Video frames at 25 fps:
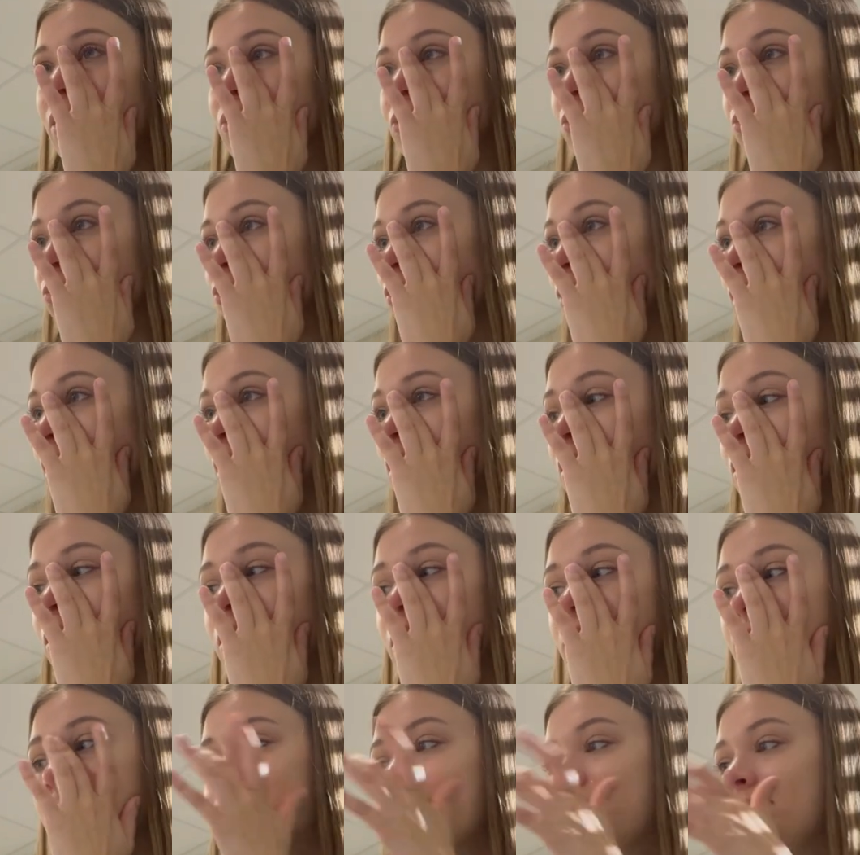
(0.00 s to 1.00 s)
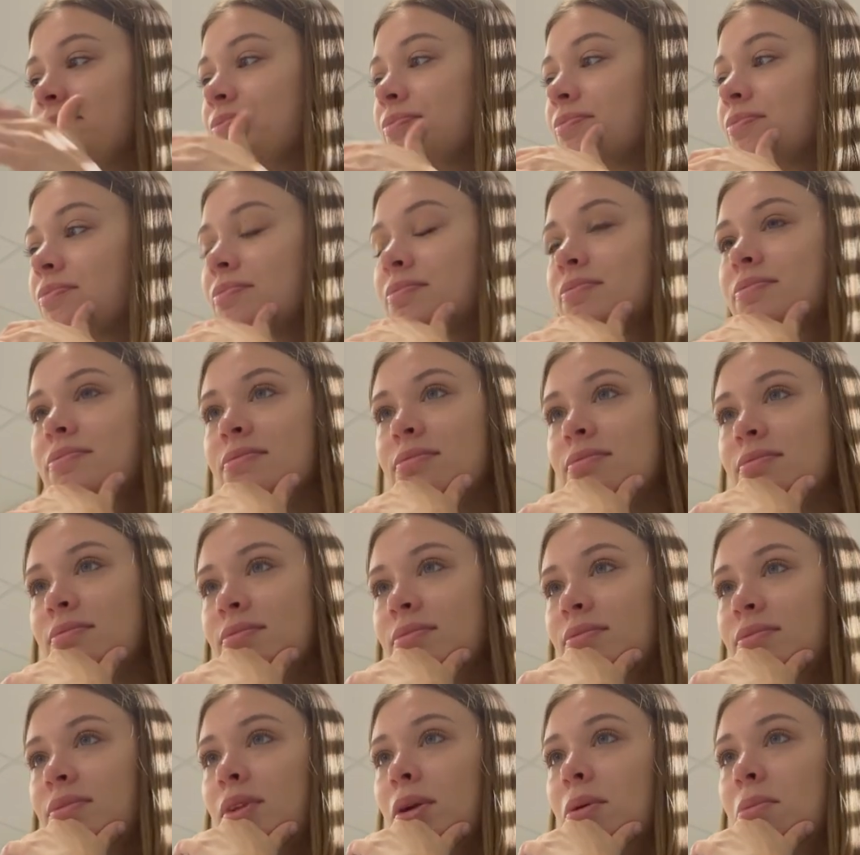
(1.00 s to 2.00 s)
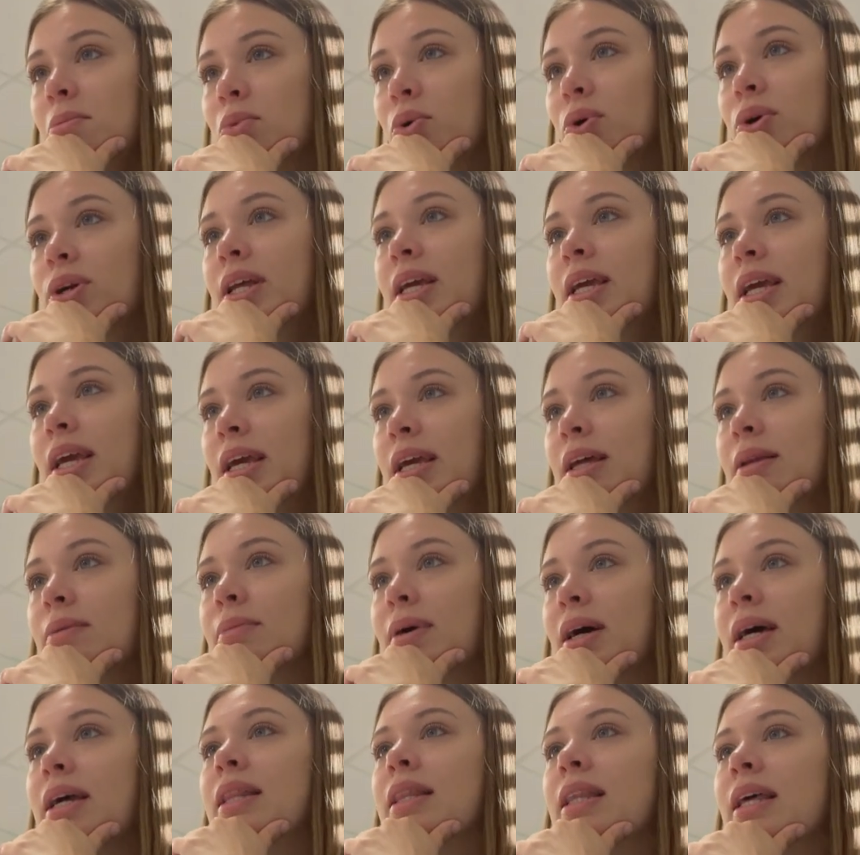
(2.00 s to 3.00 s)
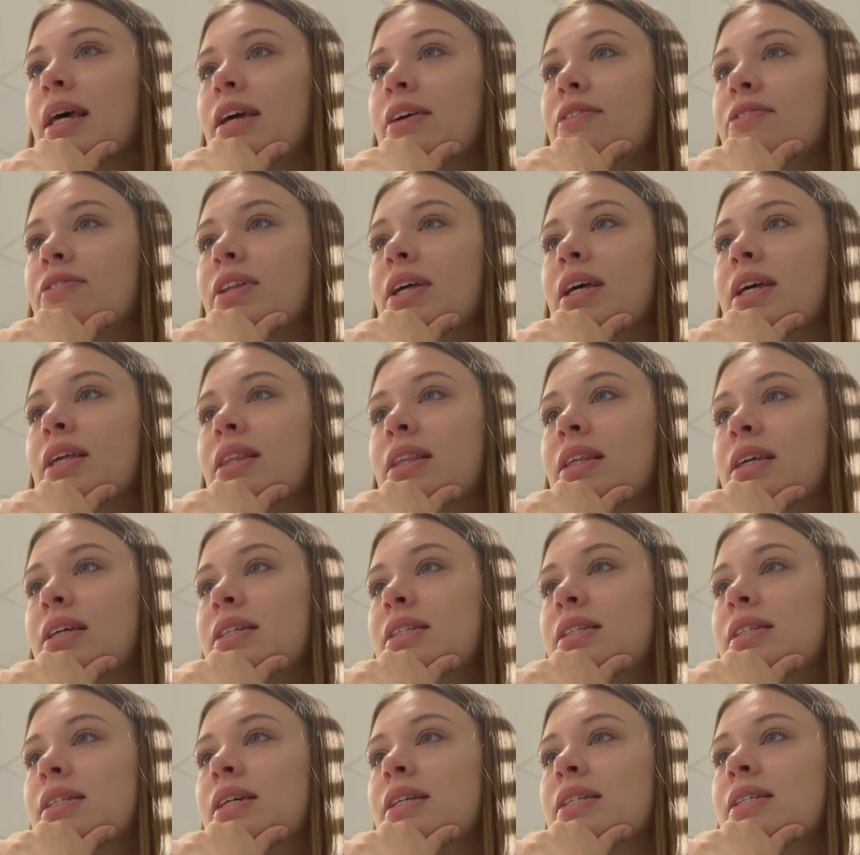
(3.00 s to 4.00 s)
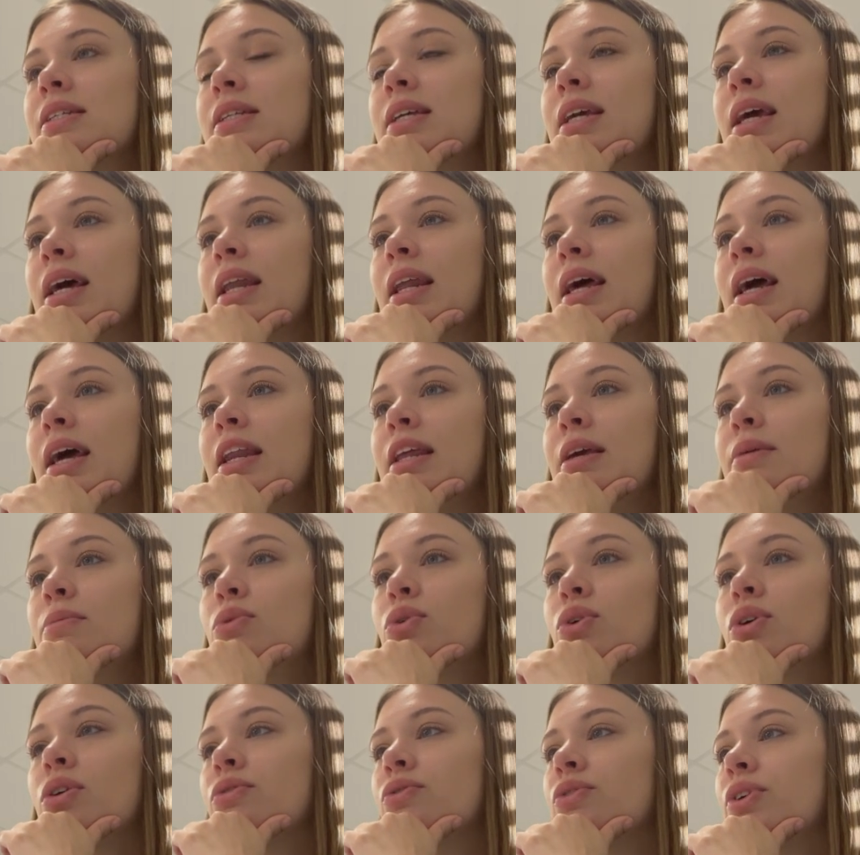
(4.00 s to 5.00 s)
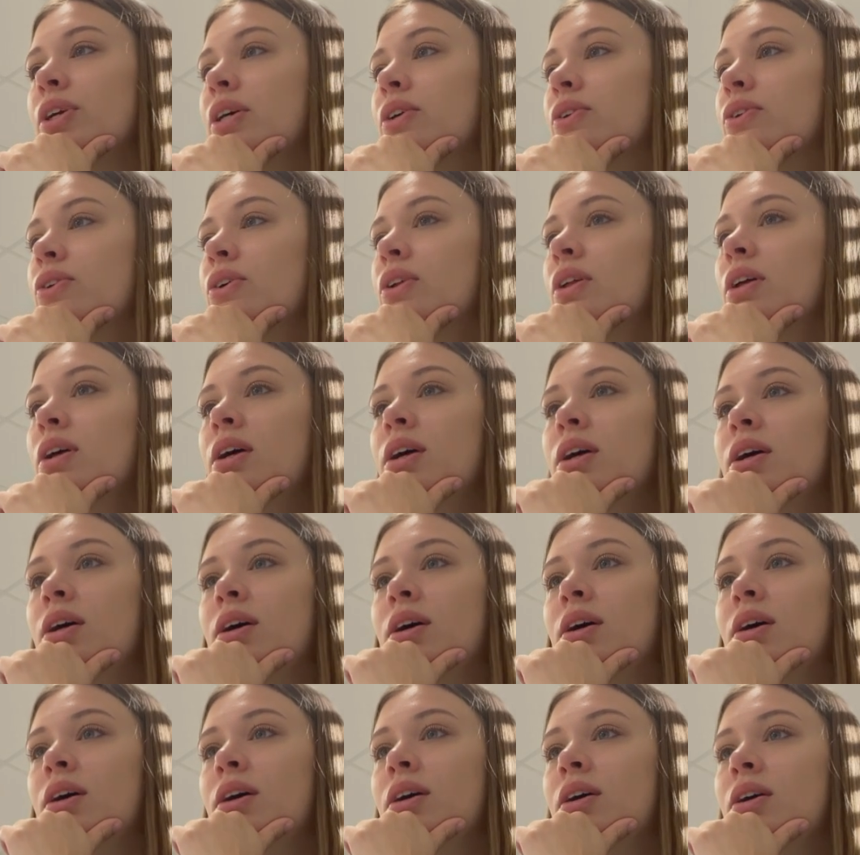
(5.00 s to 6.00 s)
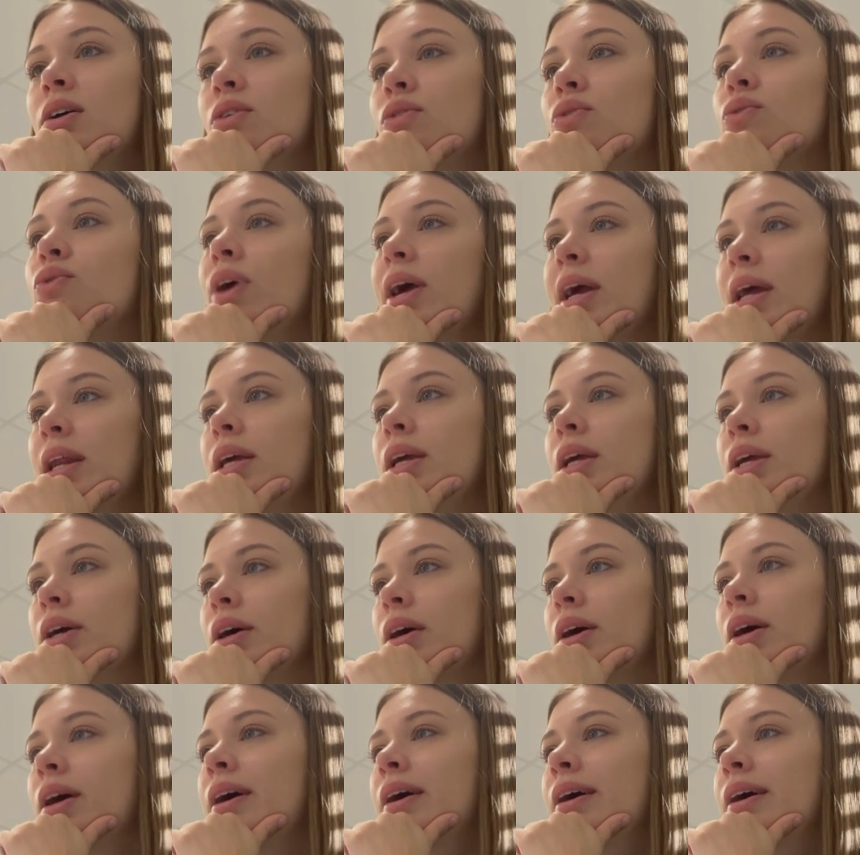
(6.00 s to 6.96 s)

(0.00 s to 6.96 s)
real morning in my life. Like this doesn't get any more real right here.